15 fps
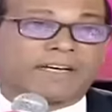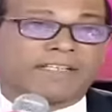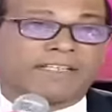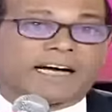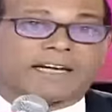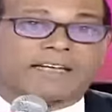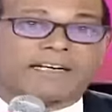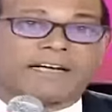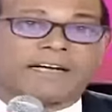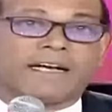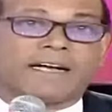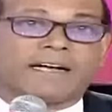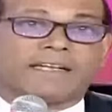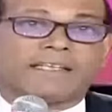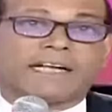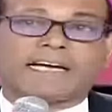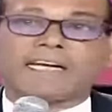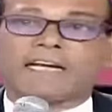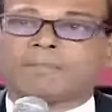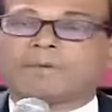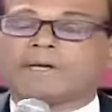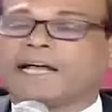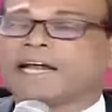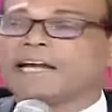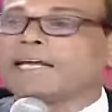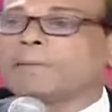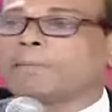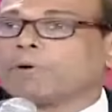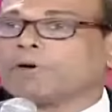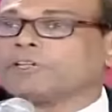that there can be
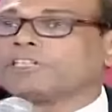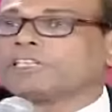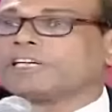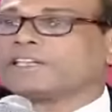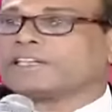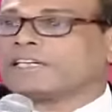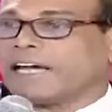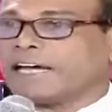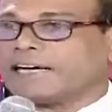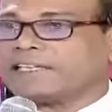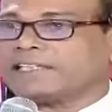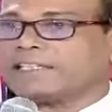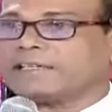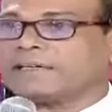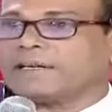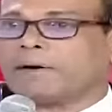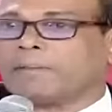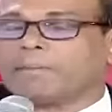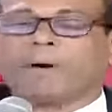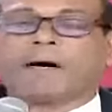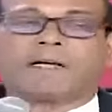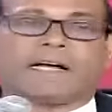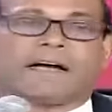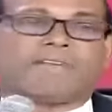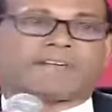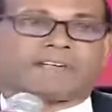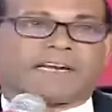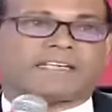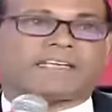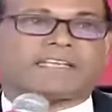any political gain by
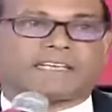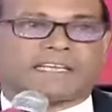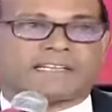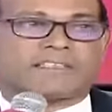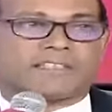having an Indian